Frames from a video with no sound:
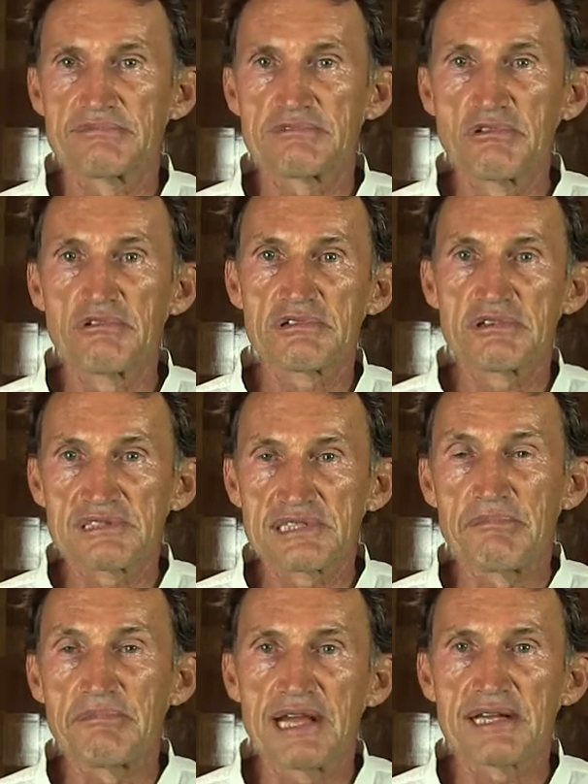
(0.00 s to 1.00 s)
Do
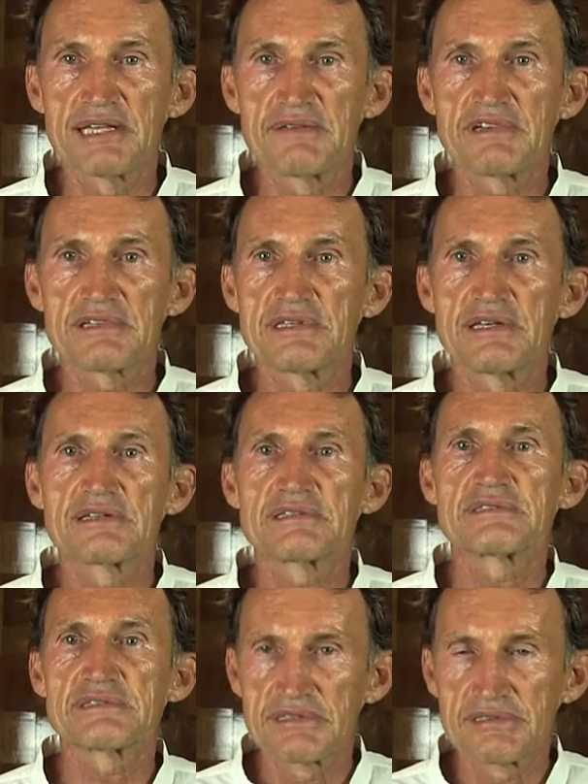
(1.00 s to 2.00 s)
some
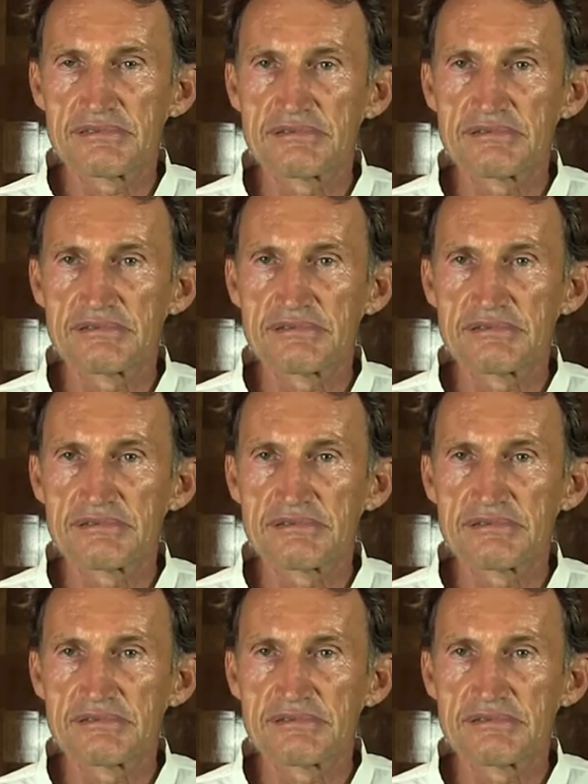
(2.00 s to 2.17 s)
activities,